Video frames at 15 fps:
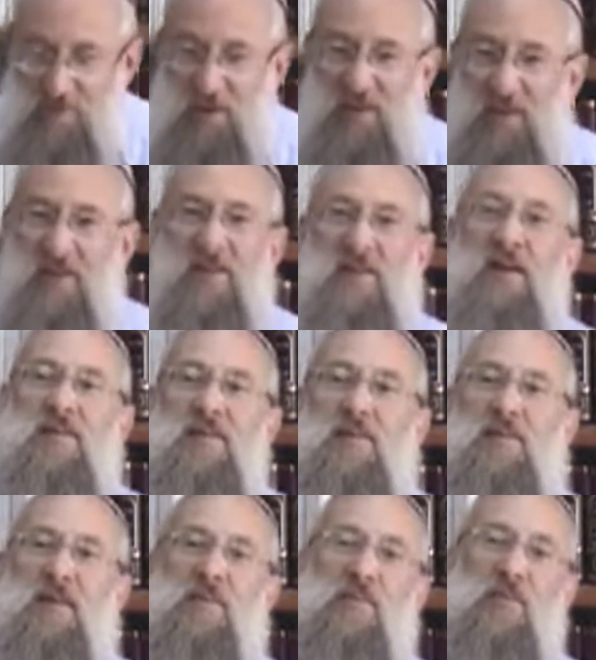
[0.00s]
But it's not just
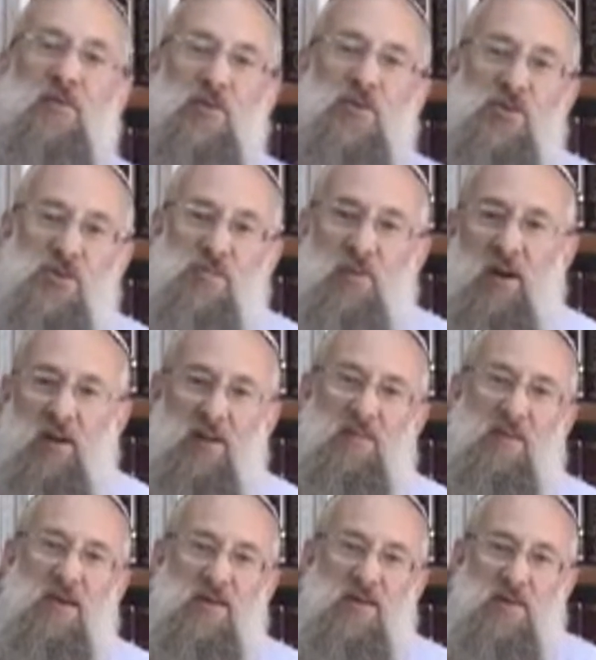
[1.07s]
some religious
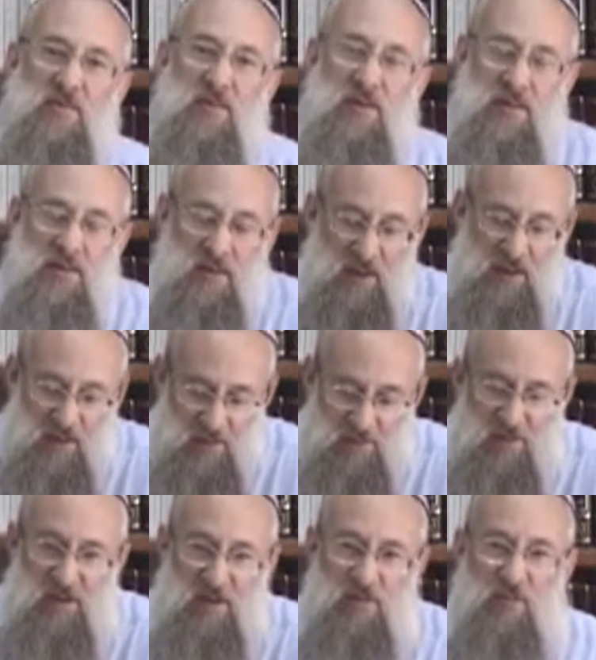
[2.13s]
proclamation, but the
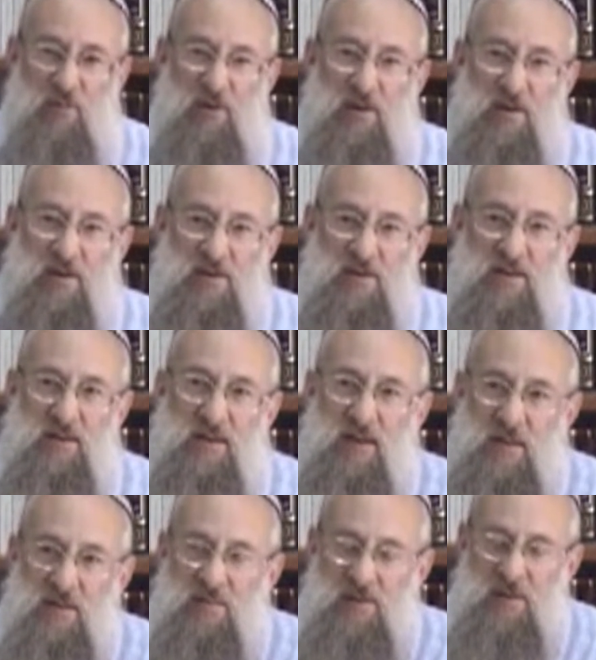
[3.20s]
living of oneness, the
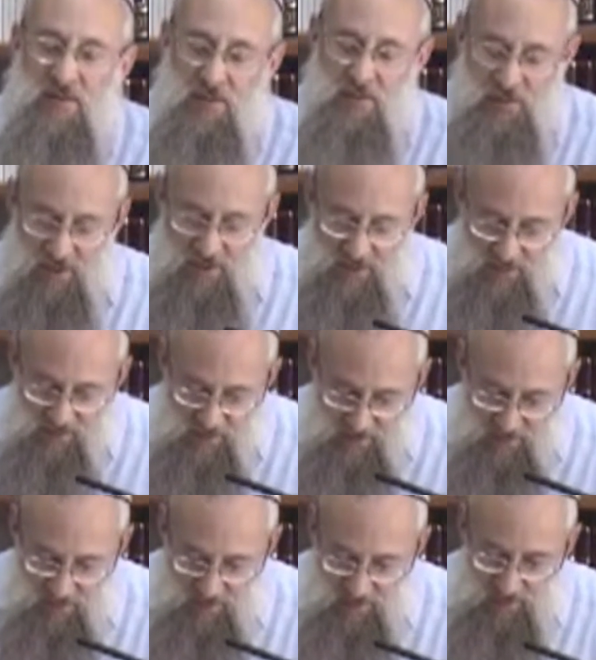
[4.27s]
living of goodness,
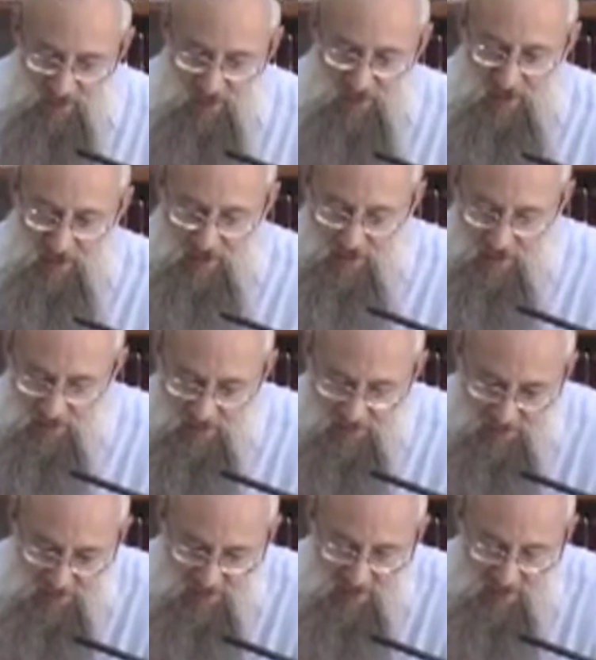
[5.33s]

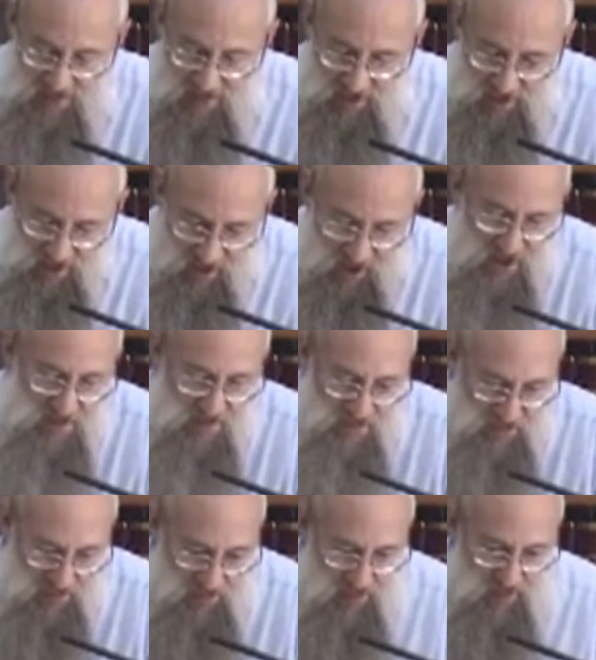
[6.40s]
this a
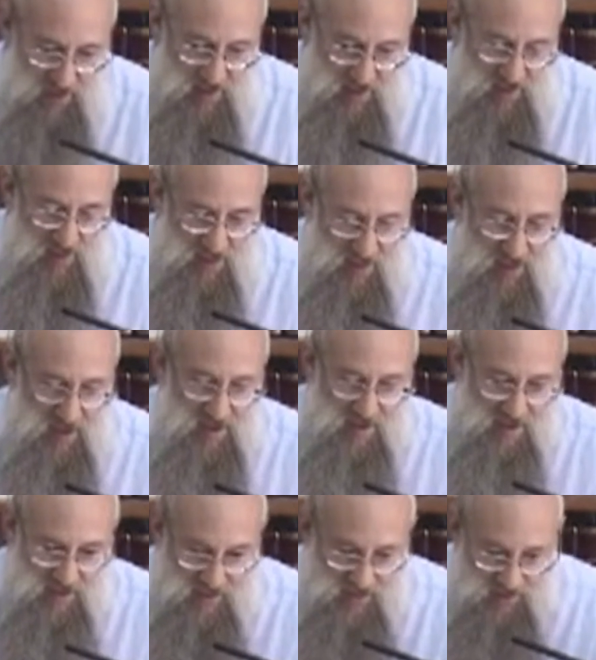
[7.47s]
life that
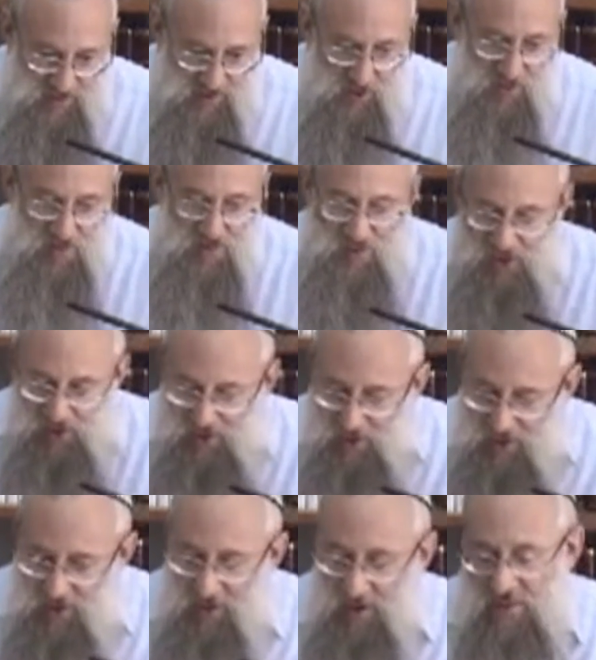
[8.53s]
is open to
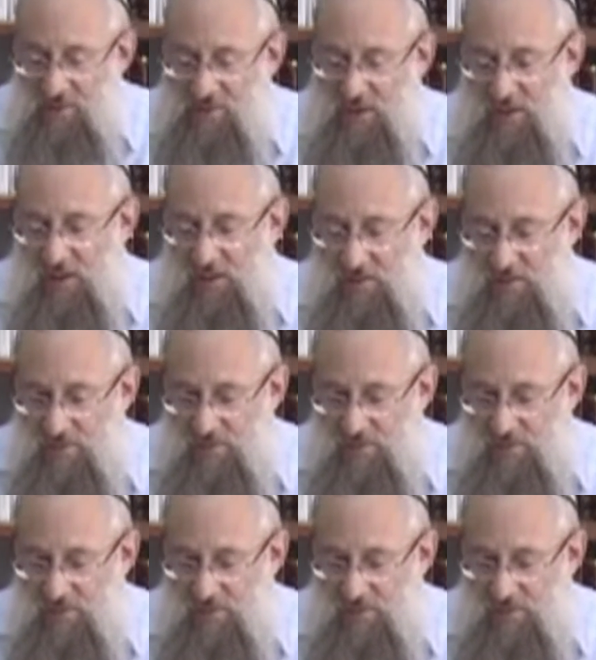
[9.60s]
all and loves all.